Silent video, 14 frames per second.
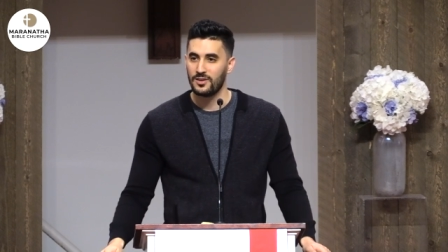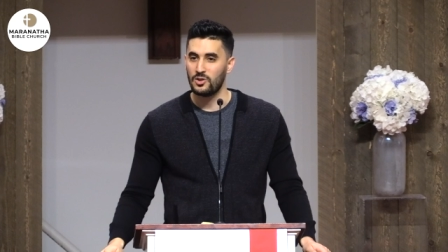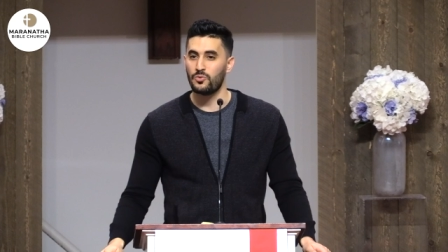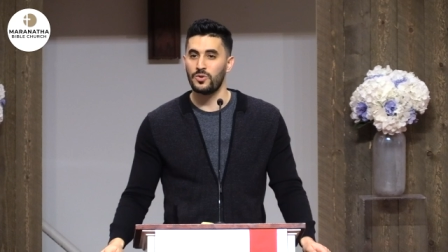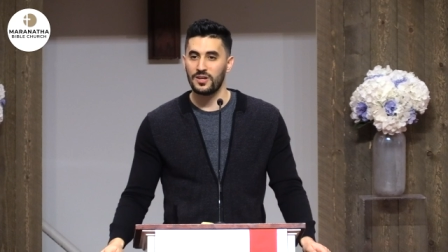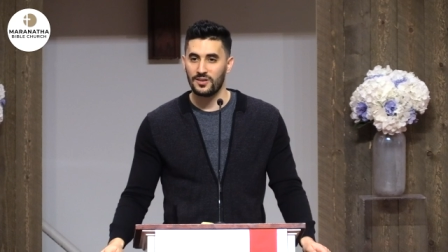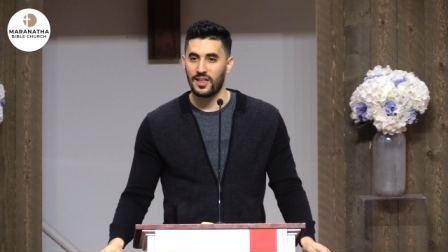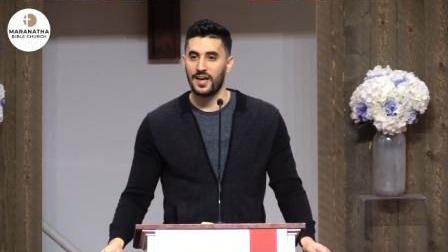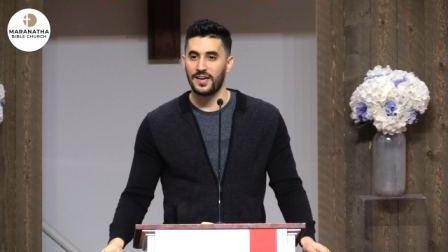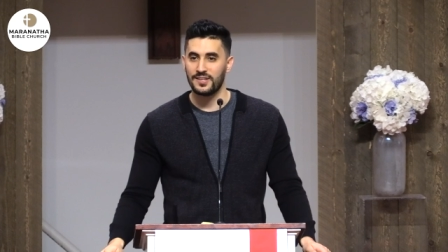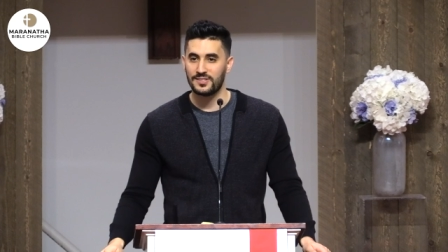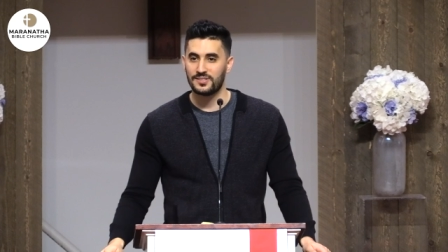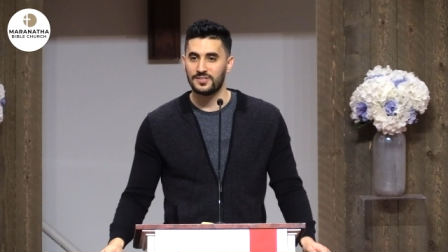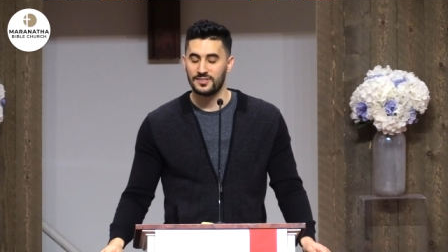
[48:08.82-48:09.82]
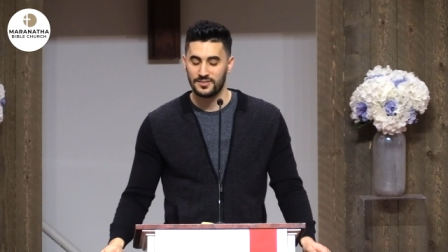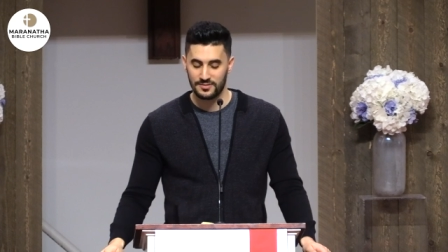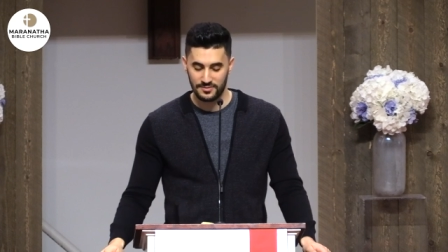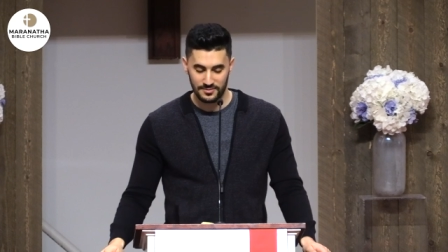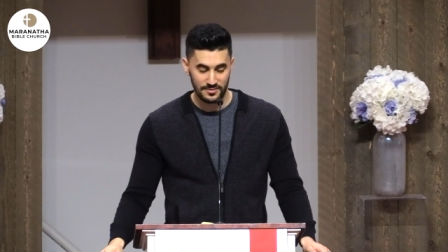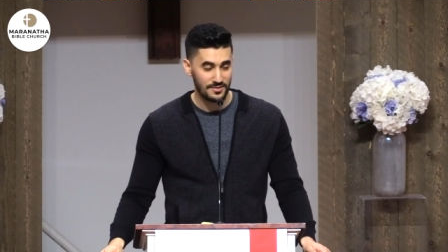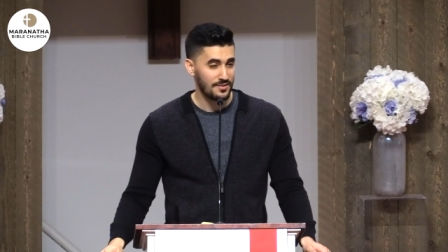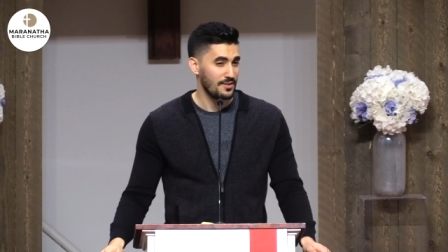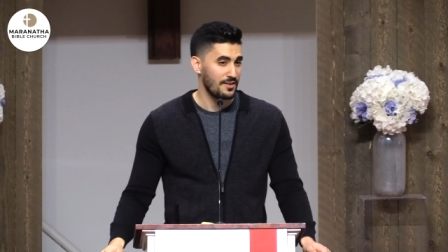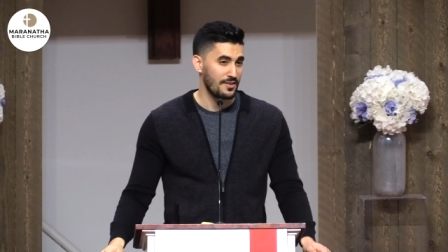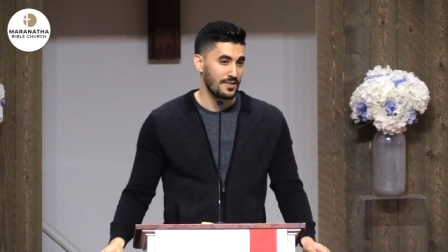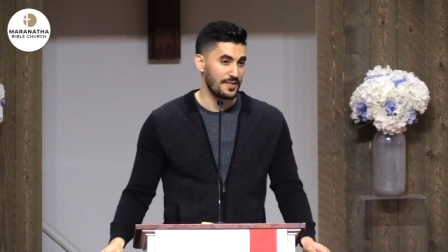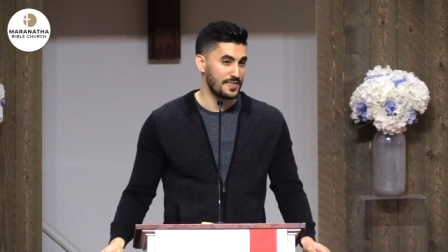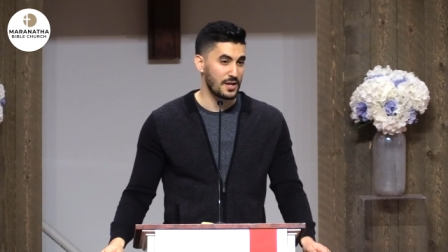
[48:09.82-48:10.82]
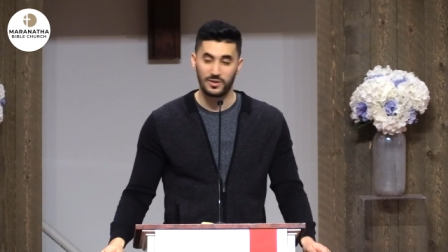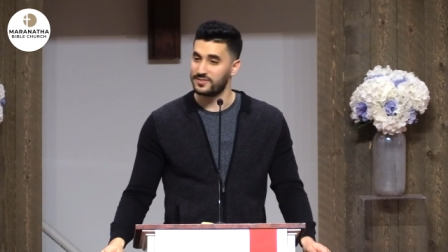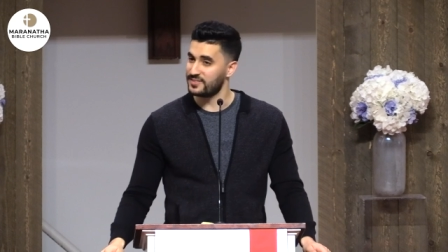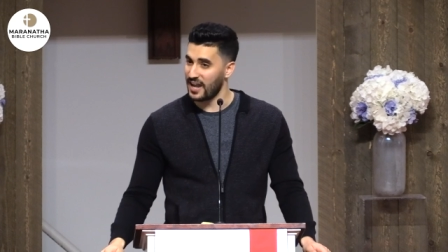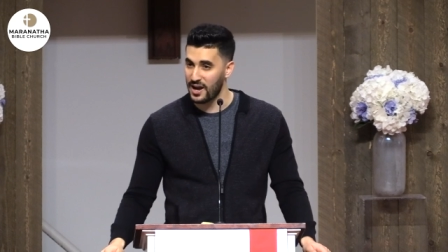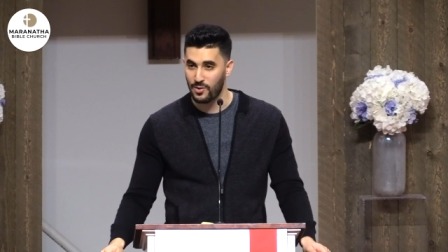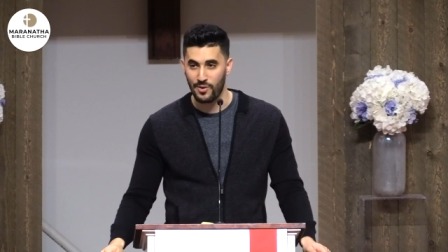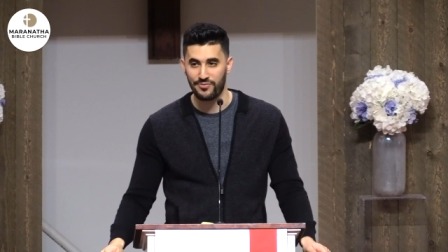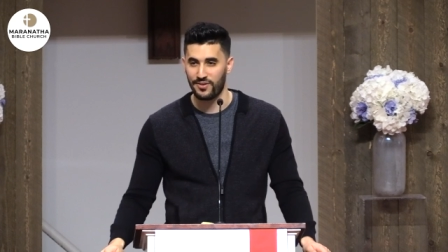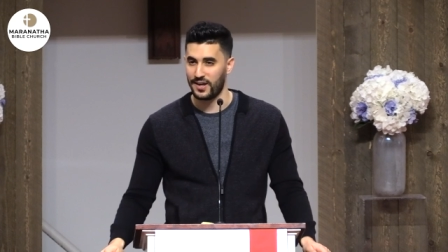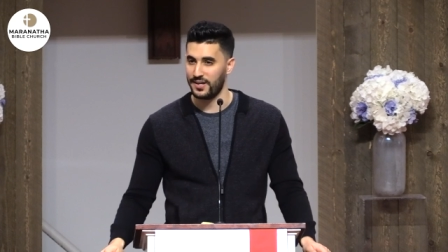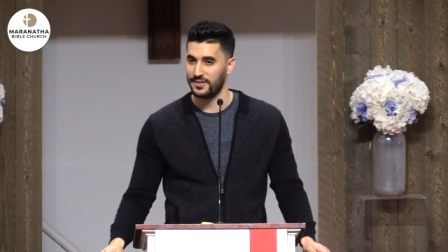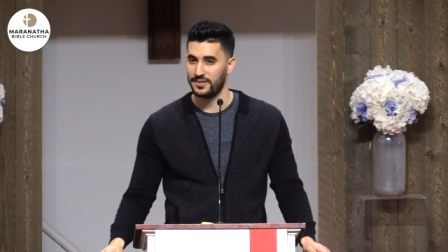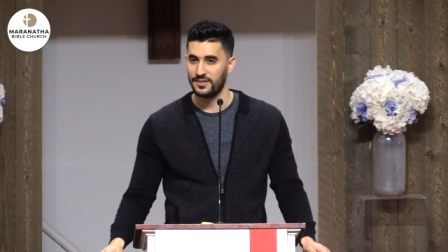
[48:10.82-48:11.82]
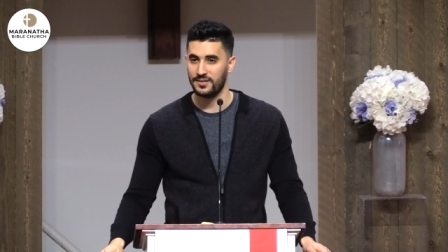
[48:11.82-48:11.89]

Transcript: you realize that they were terrified.